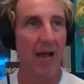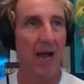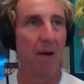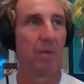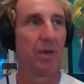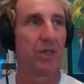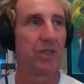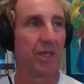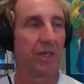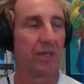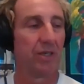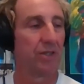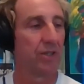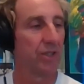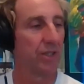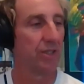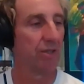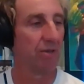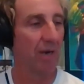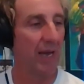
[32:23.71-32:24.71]
how much
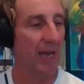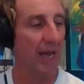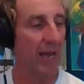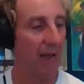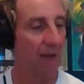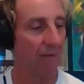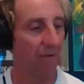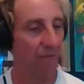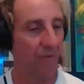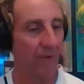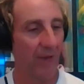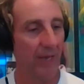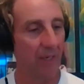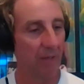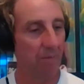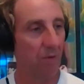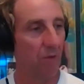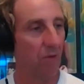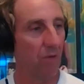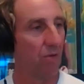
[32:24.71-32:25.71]
energy do I have
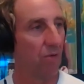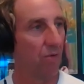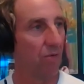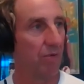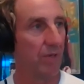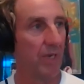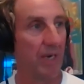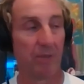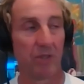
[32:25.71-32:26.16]
available?